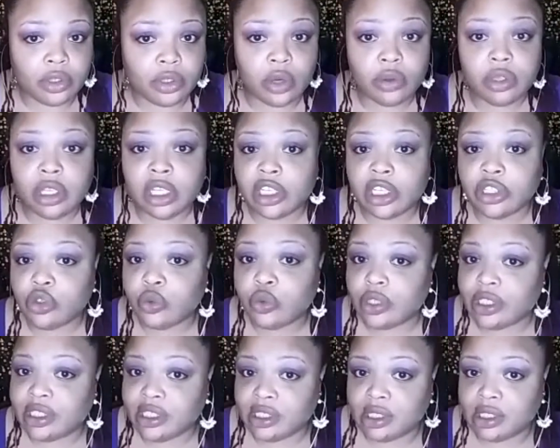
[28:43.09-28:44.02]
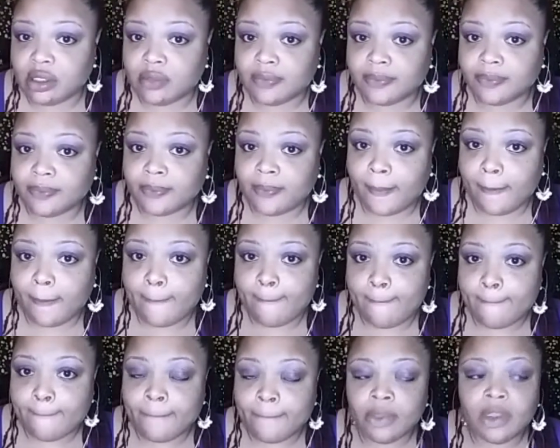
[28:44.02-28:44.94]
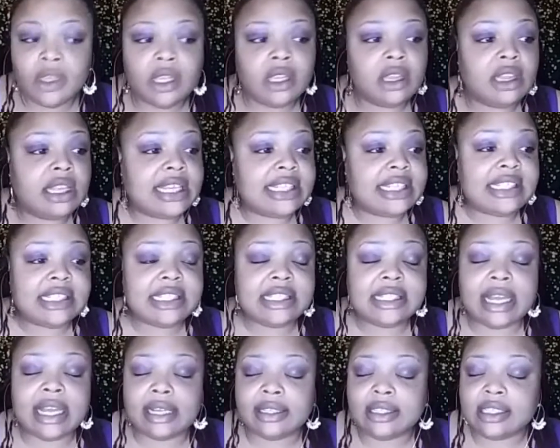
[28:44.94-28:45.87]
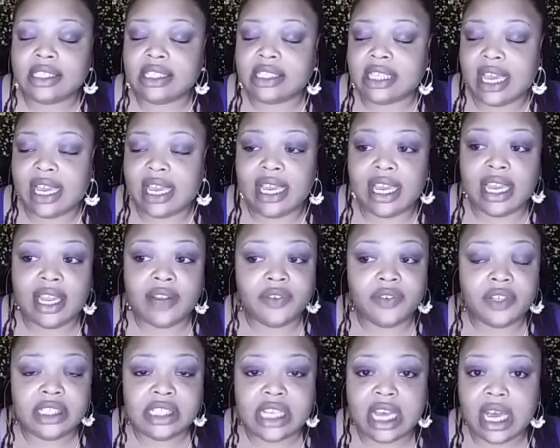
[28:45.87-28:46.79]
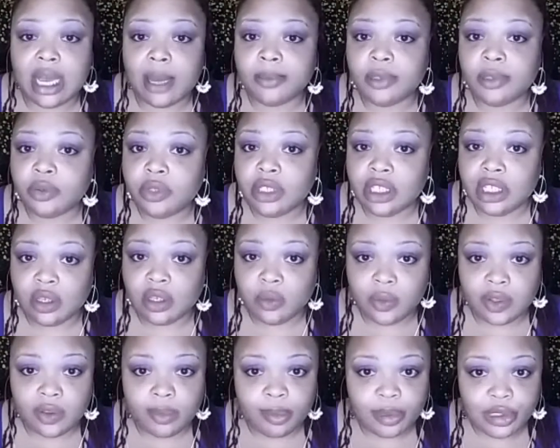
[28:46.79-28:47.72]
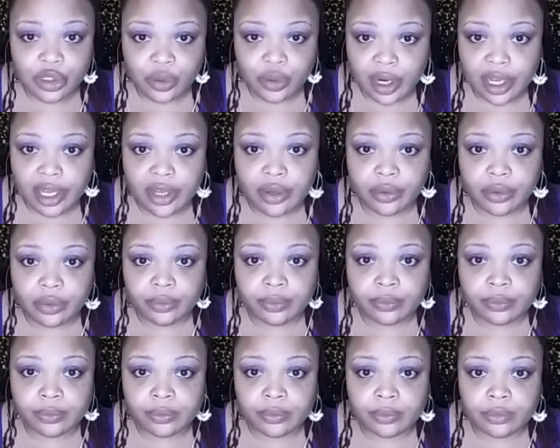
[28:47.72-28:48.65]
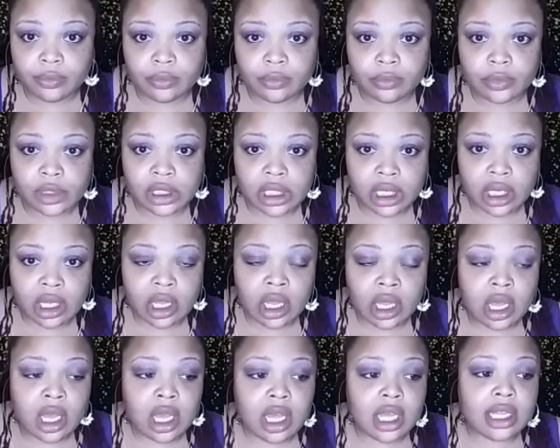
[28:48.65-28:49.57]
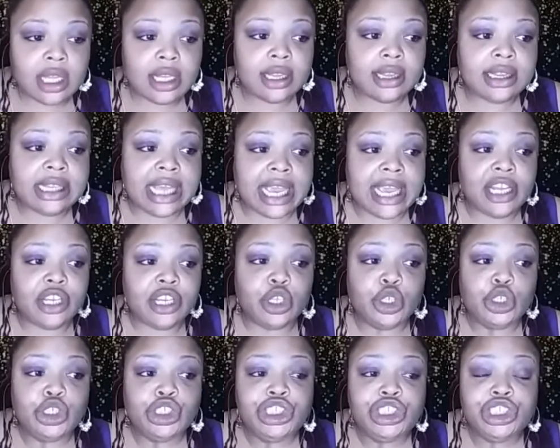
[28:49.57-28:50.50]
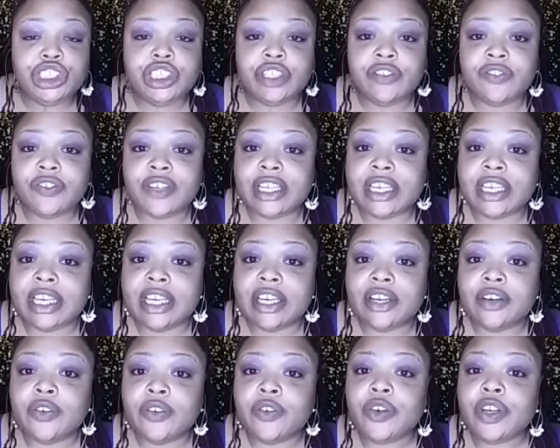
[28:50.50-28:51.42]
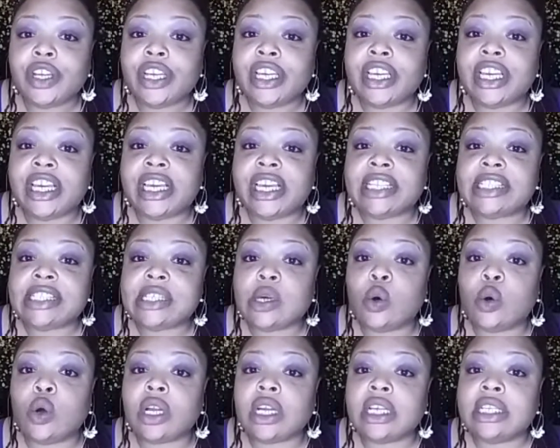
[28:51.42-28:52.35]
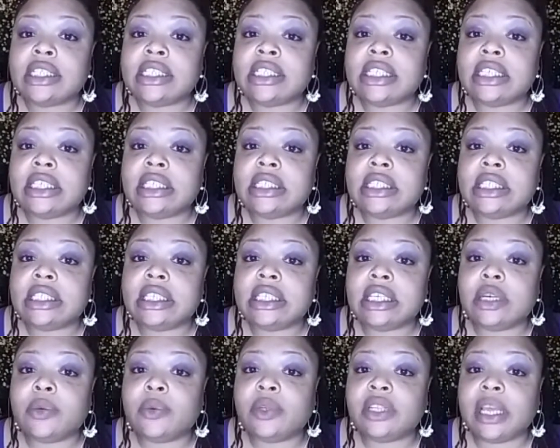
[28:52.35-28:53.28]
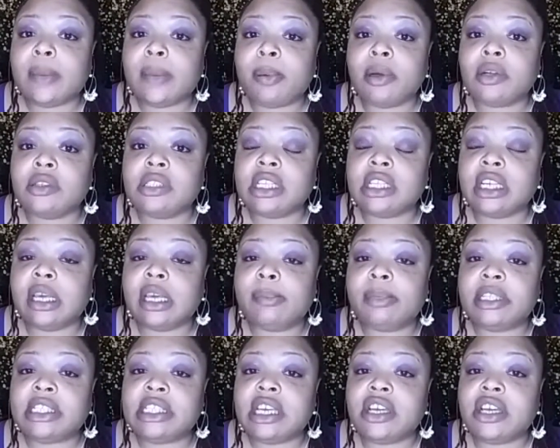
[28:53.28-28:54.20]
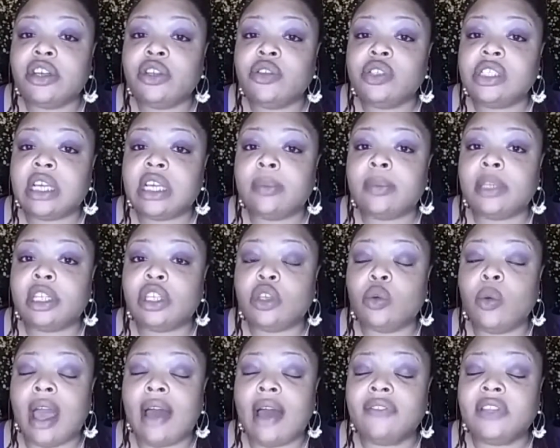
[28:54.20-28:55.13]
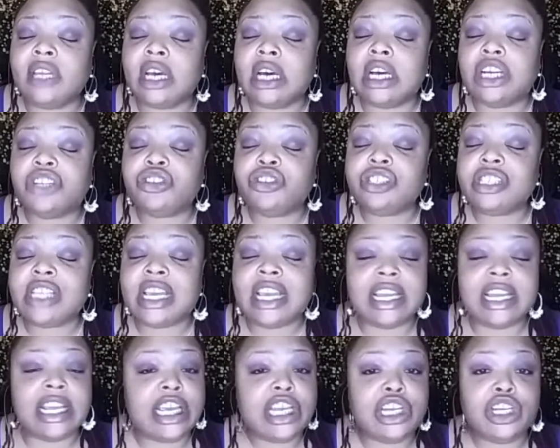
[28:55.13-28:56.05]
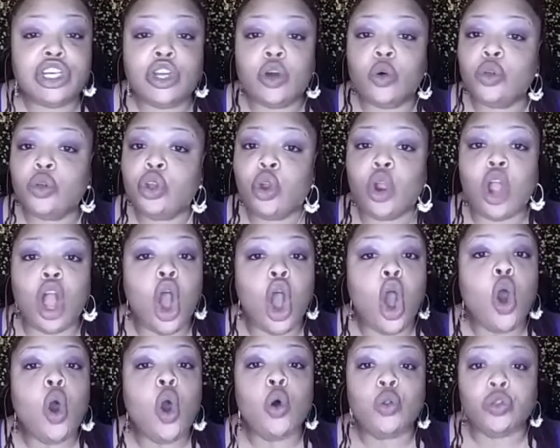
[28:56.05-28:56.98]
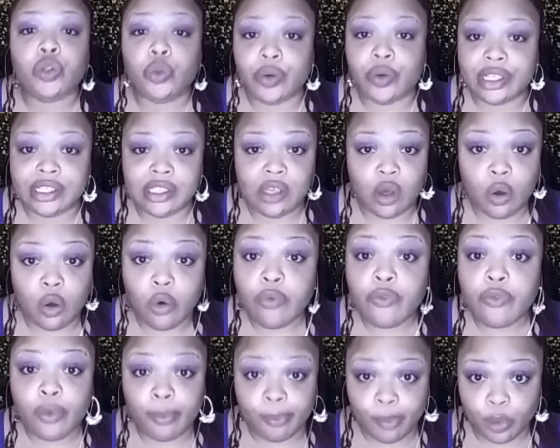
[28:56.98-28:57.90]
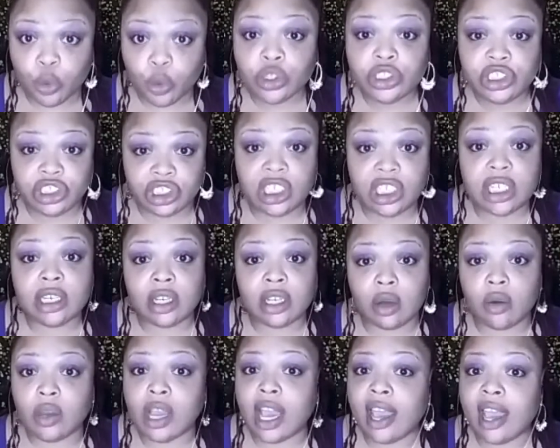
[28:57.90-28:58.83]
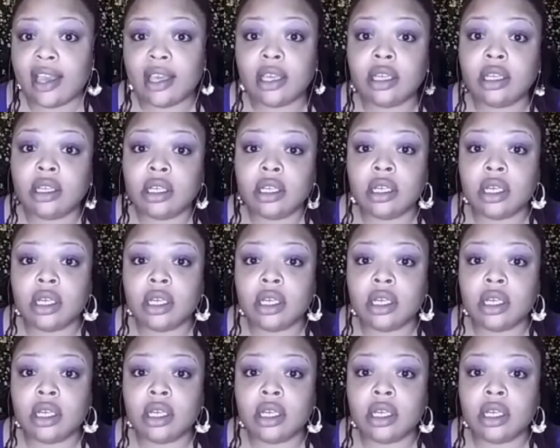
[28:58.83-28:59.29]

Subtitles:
Don't get it twisted. This is not to say every time you deal with betrayal that you should forgive, forget, or continue to deal with that person. Let me tell you something. You have to understand and know your own threshold for bullshit, okay?